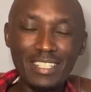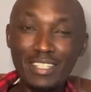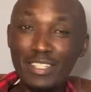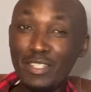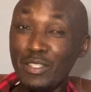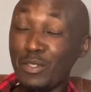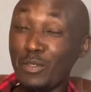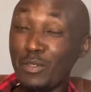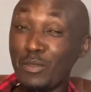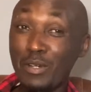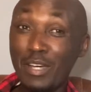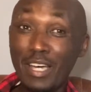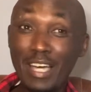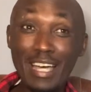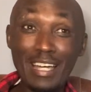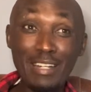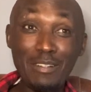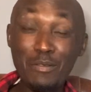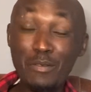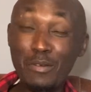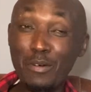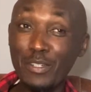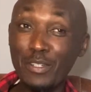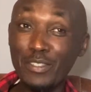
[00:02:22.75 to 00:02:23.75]
You can
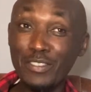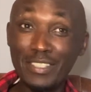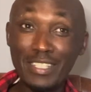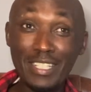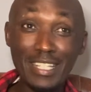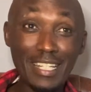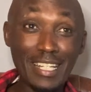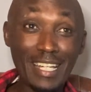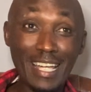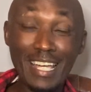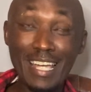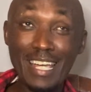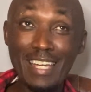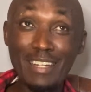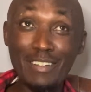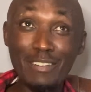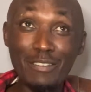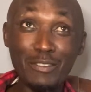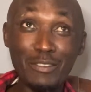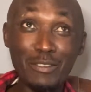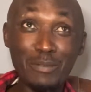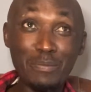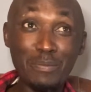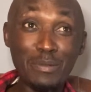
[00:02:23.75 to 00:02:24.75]
watch a kind of
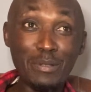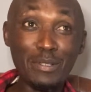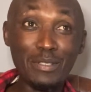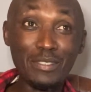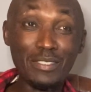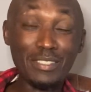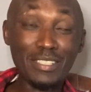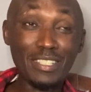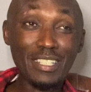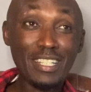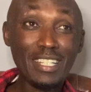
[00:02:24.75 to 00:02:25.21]
sports.